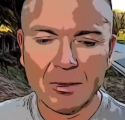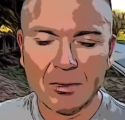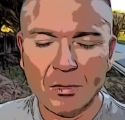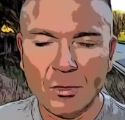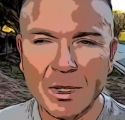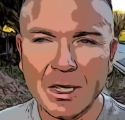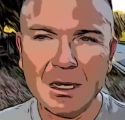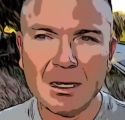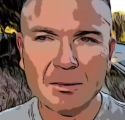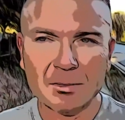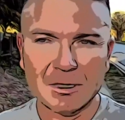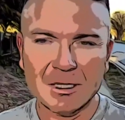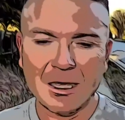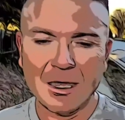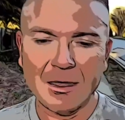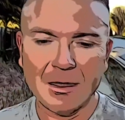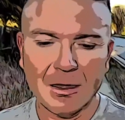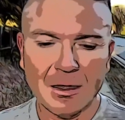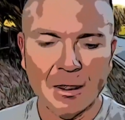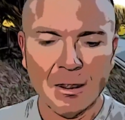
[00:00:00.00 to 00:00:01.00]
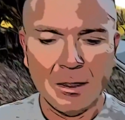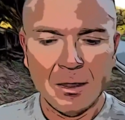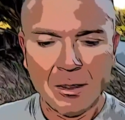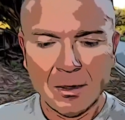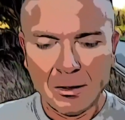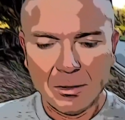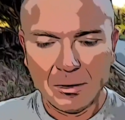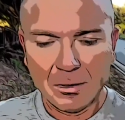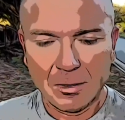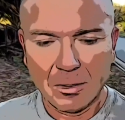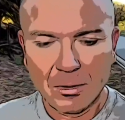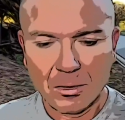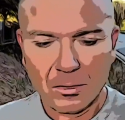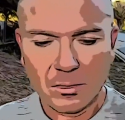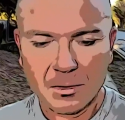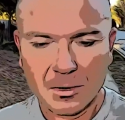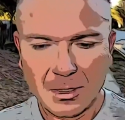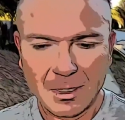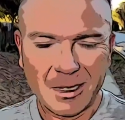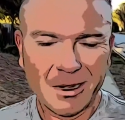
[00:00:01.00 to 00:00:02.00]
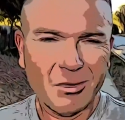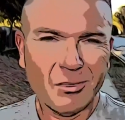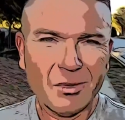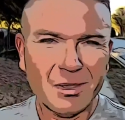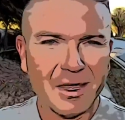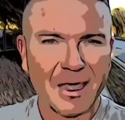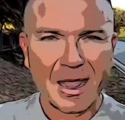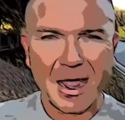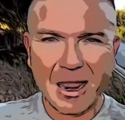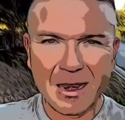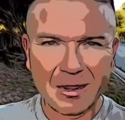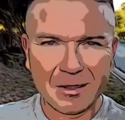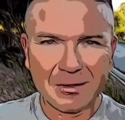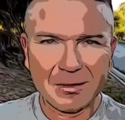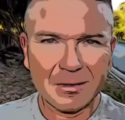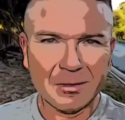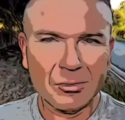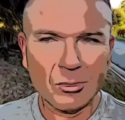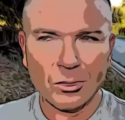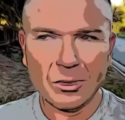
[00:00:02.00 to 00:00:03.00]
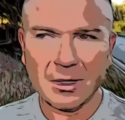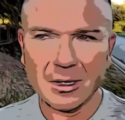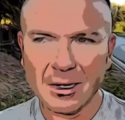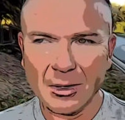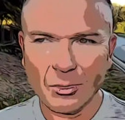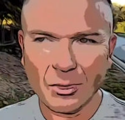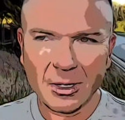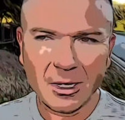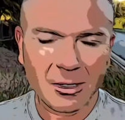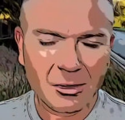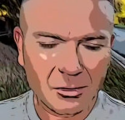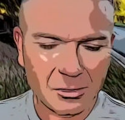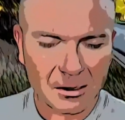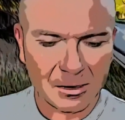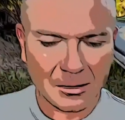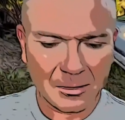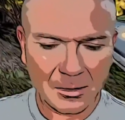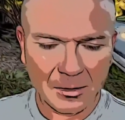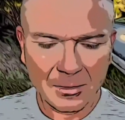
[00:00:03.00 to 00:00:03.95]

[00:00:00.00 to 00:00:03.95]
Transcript: We get upset, you know? And it really ain't got nothing to do with anyone else.